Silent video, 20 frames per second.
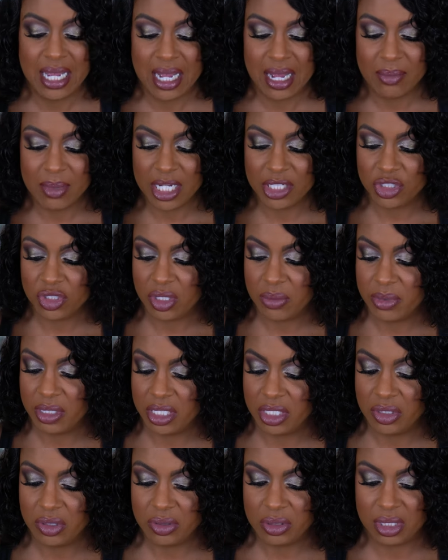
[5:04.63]
I'm not sure I'm
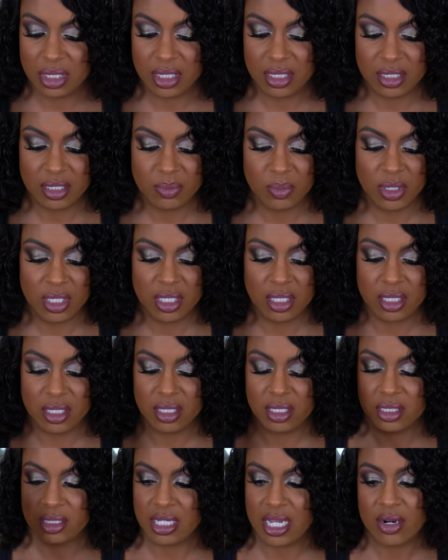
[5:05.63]
going to use this
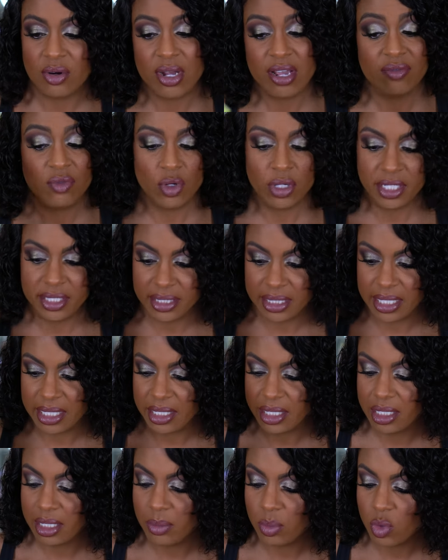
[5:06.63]
because I don't have oily
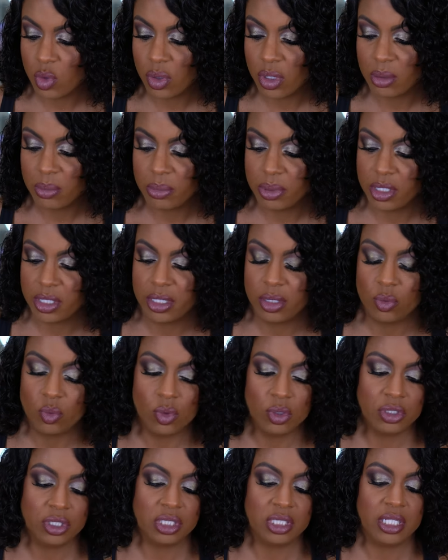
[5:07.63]
skin anymore, but
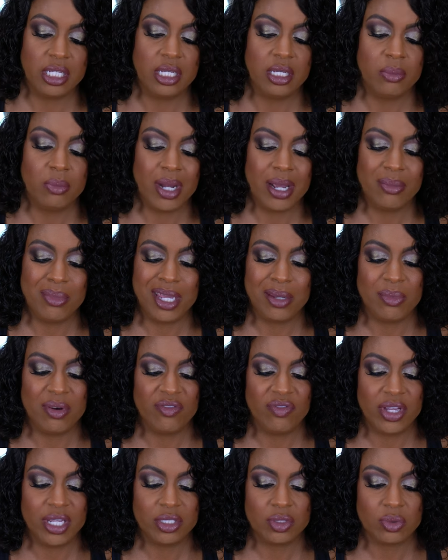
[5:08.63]
we'll see. It might make my
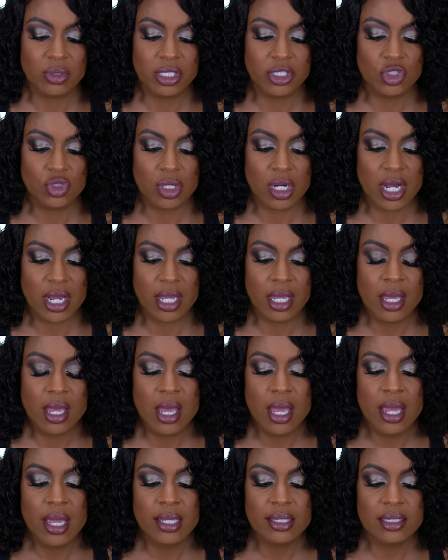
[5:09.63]
face really dry.
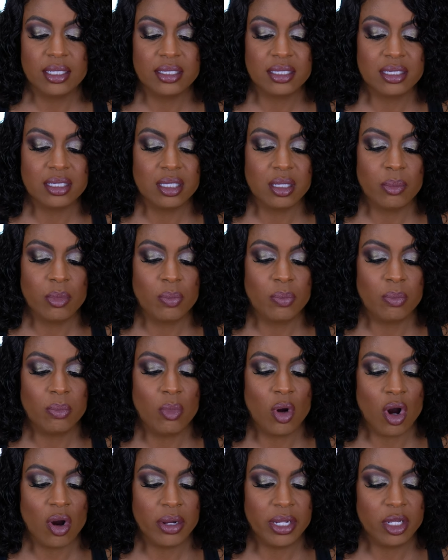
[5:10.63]
This is the
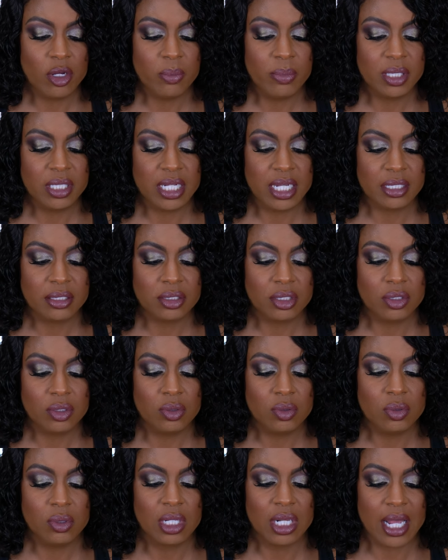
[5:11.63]
Mario
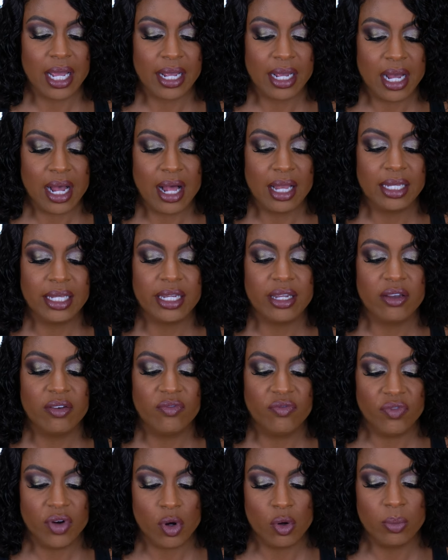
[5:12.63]
Badescu Glycolic
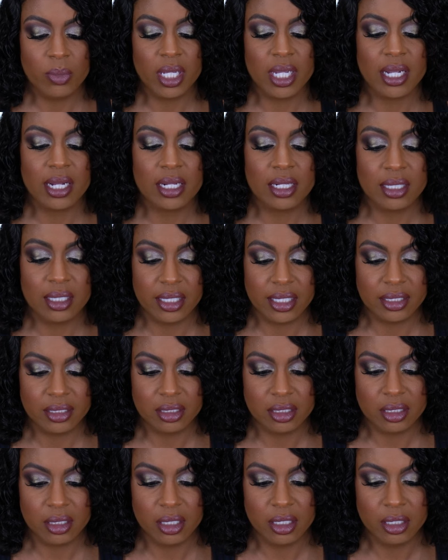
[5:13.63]
Foaming
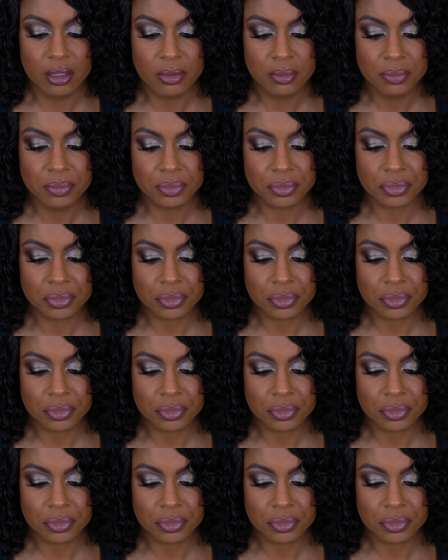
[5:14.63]
Cleanser.